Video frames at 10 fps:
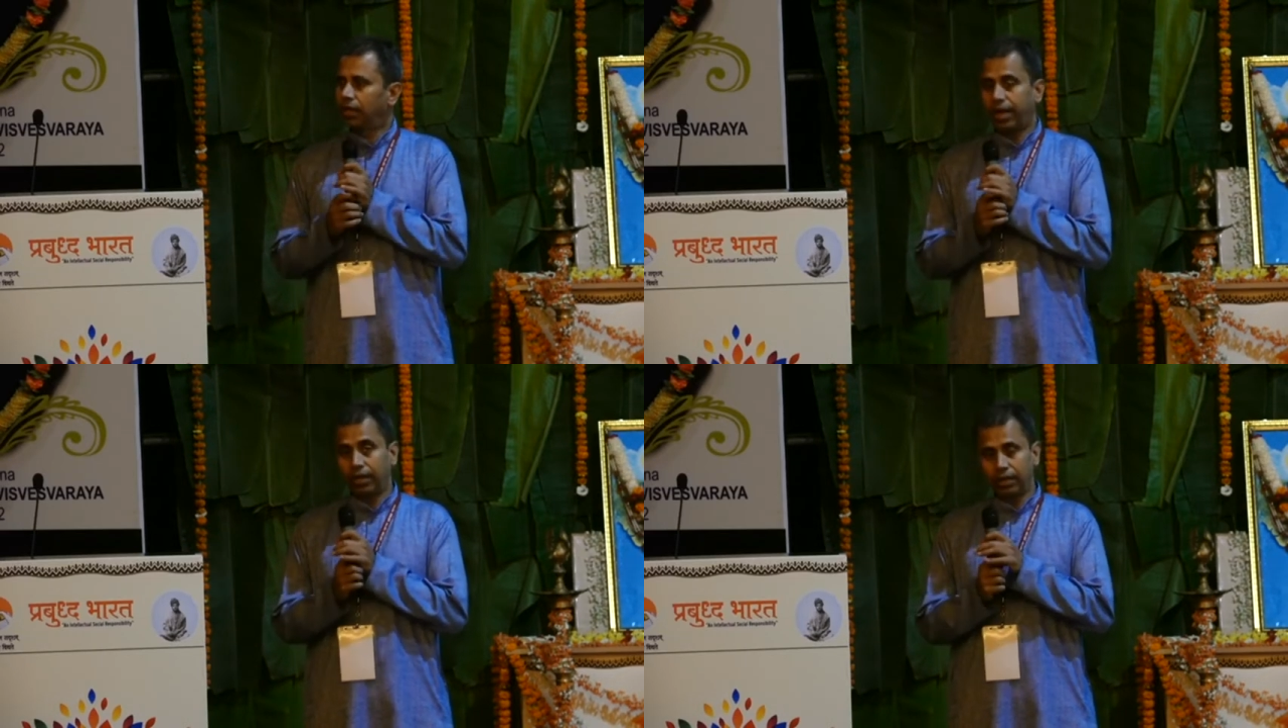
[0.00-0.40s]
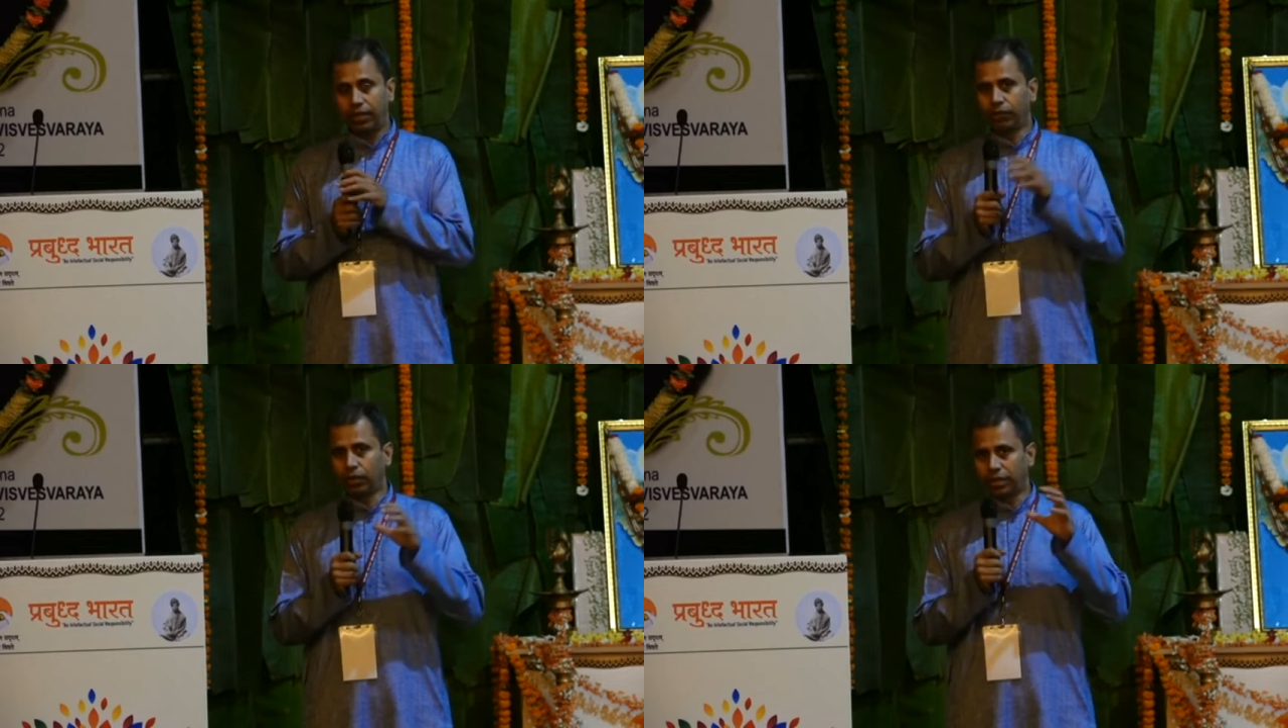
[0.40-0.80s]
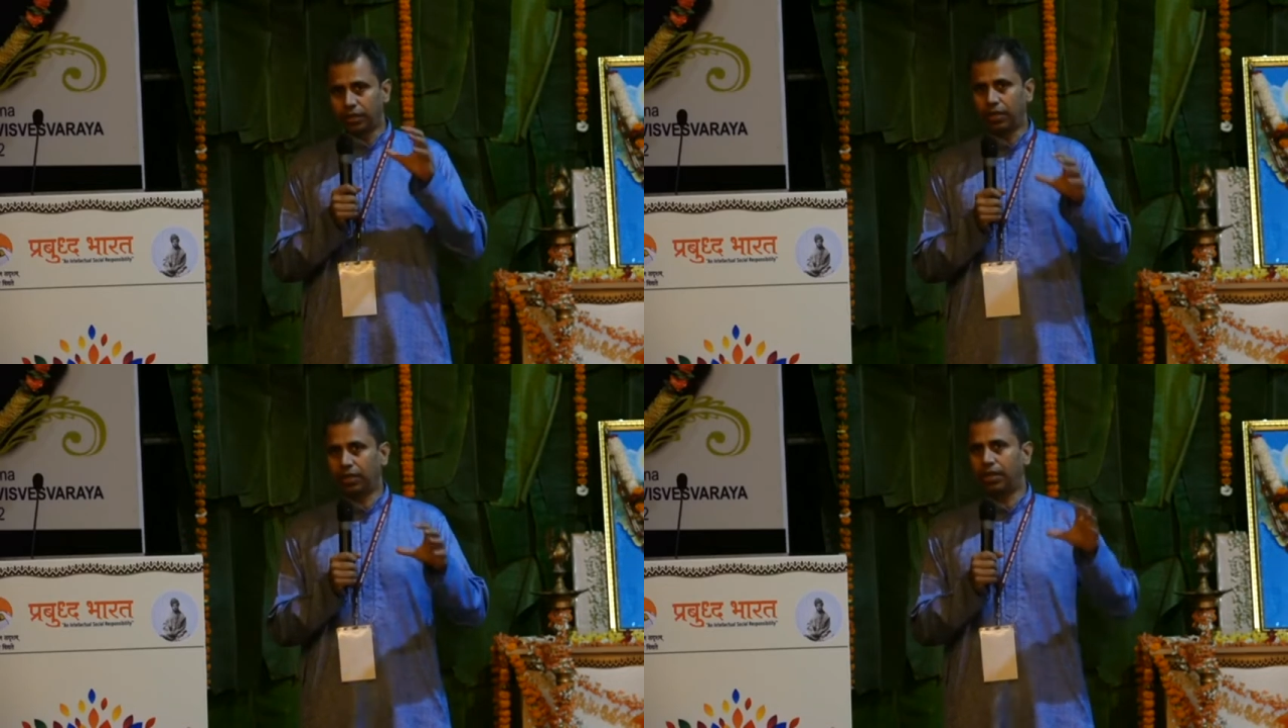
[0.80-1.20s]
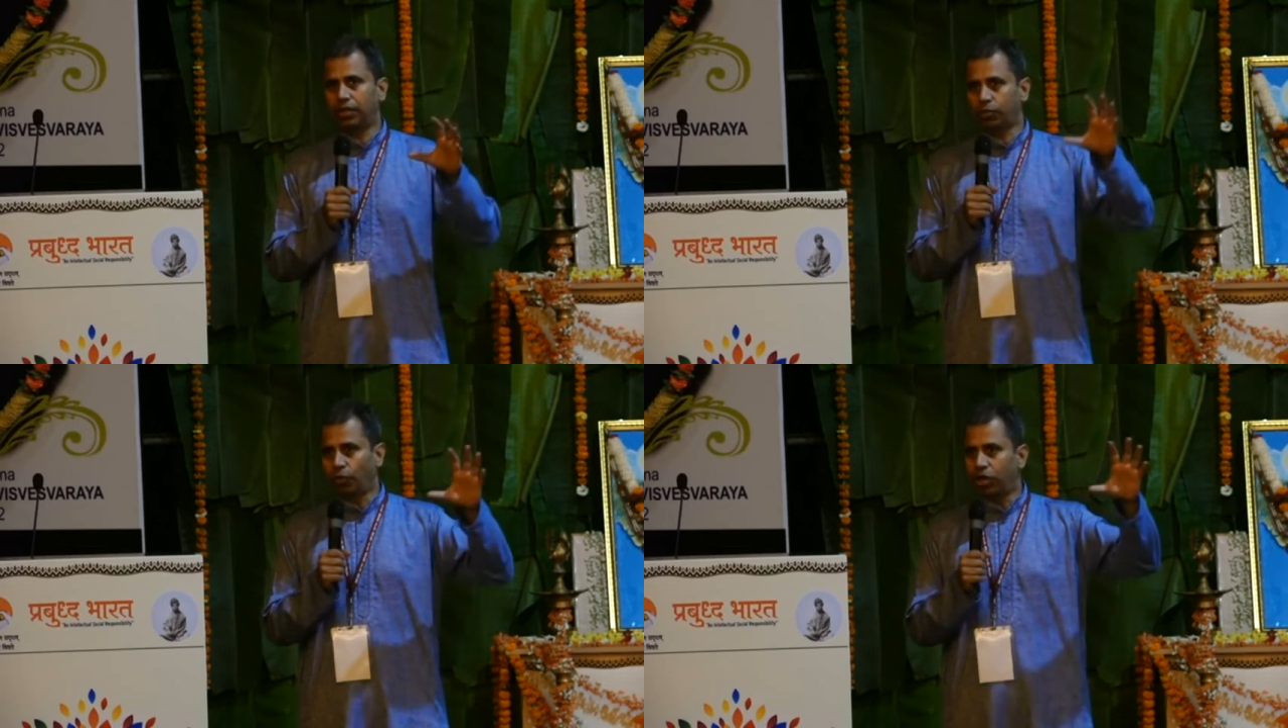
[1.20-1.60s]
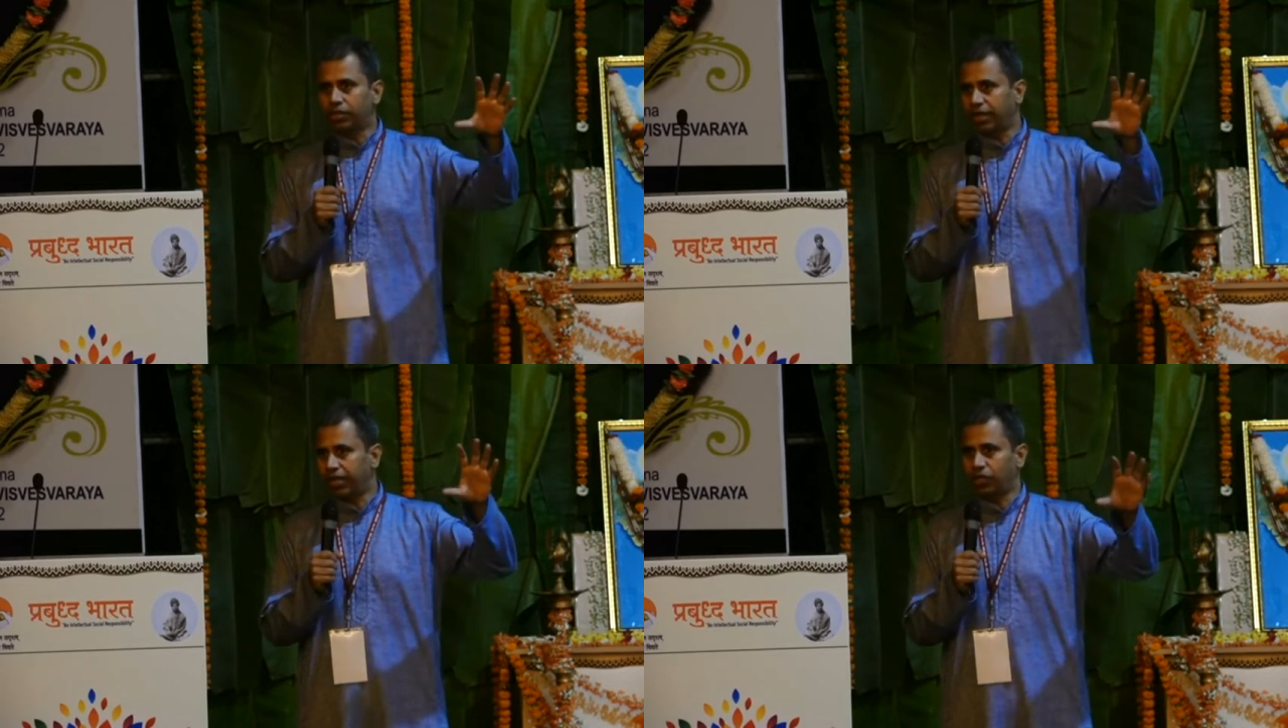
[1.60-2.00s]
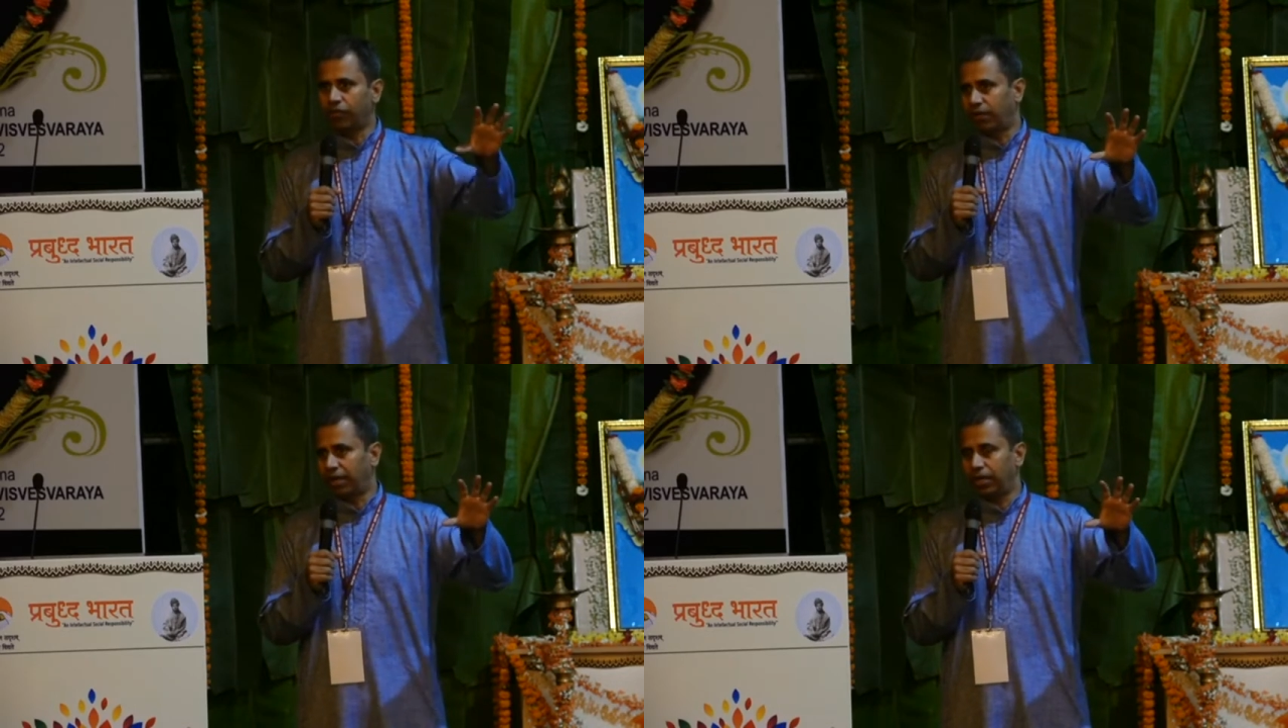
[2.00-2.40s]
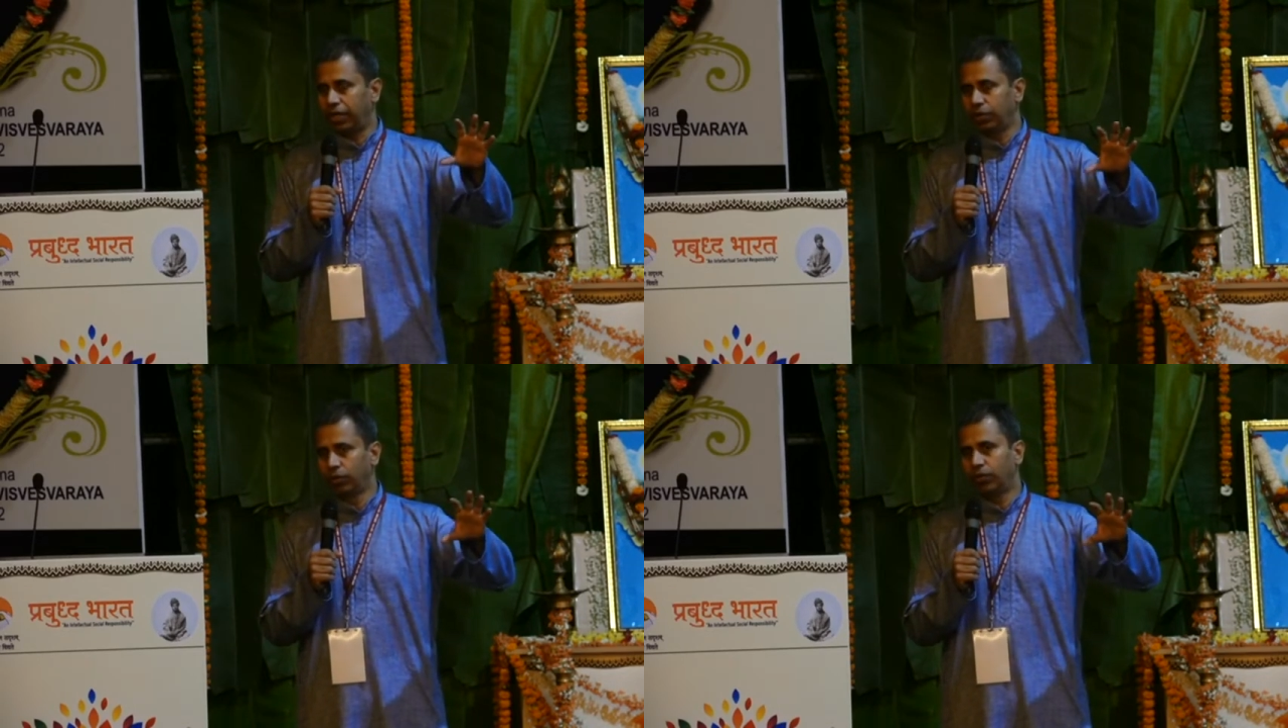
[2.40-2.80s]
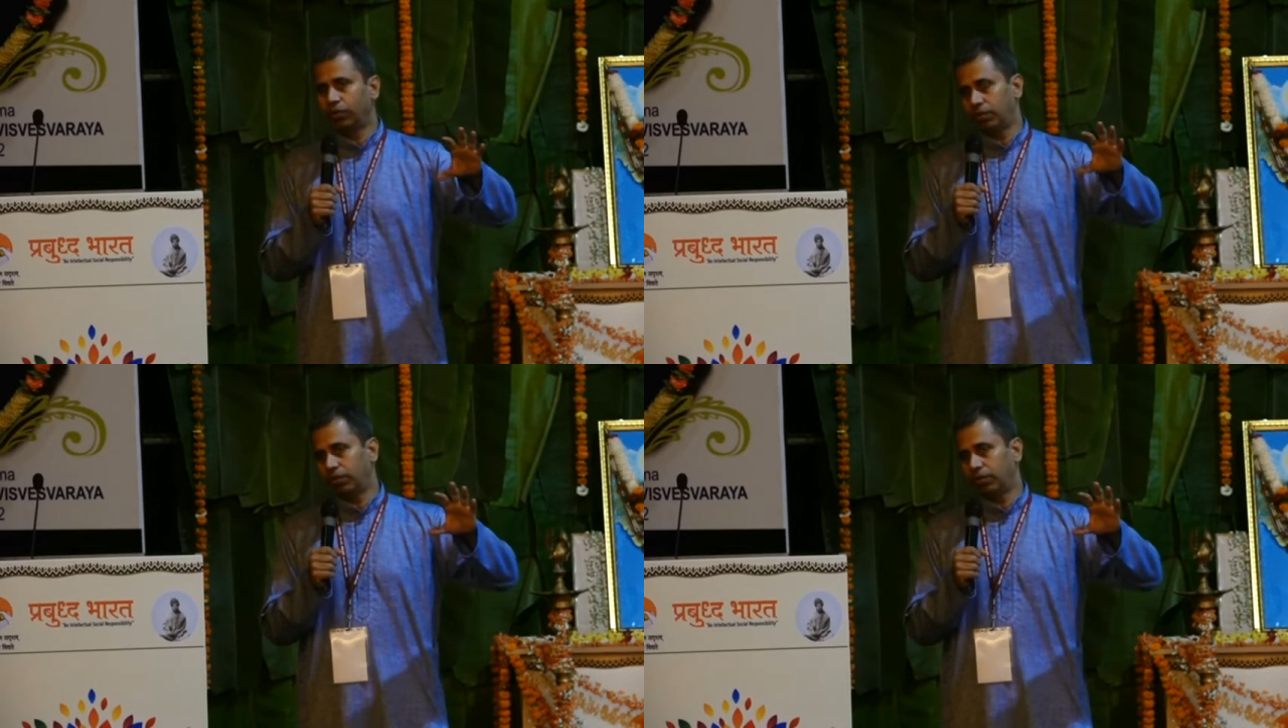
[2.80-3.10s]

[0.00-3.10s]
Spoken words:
And if you consider the small size of Rwanda, you